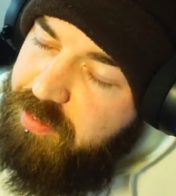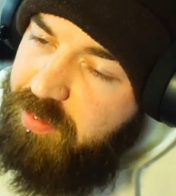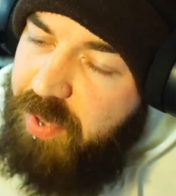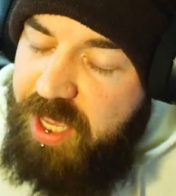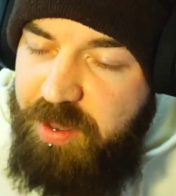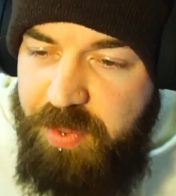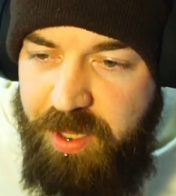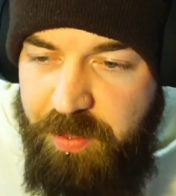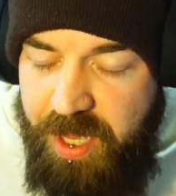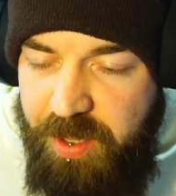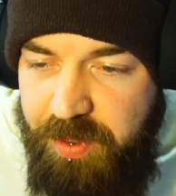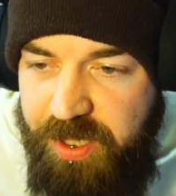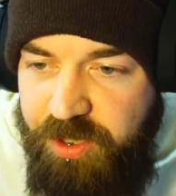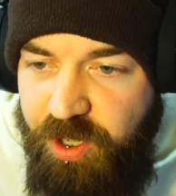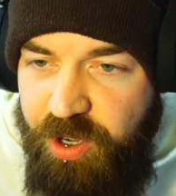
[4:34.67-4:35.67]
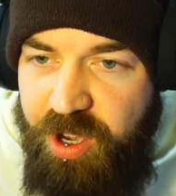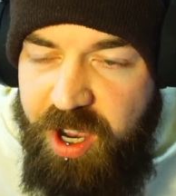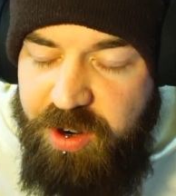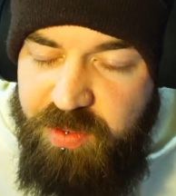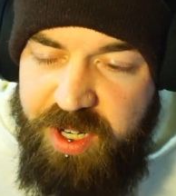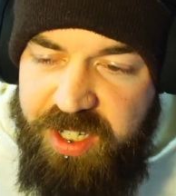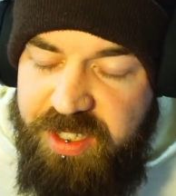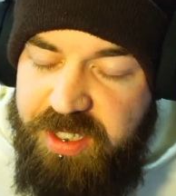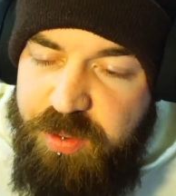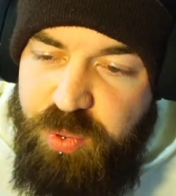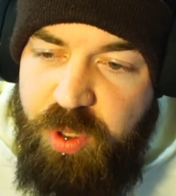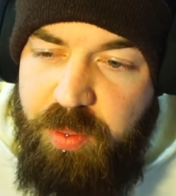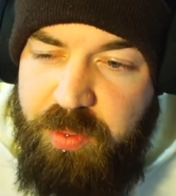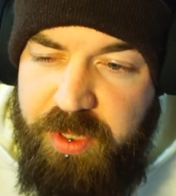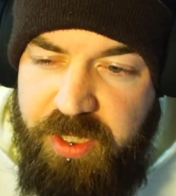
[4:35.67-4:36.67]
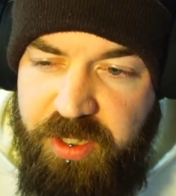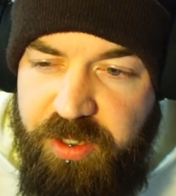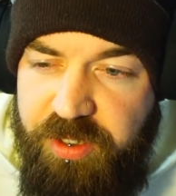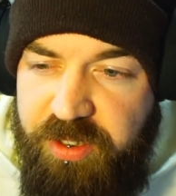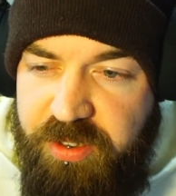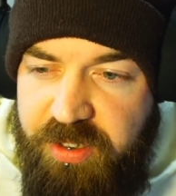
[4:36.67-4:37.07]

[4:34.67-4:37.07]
maybe not. I reckon they probably could.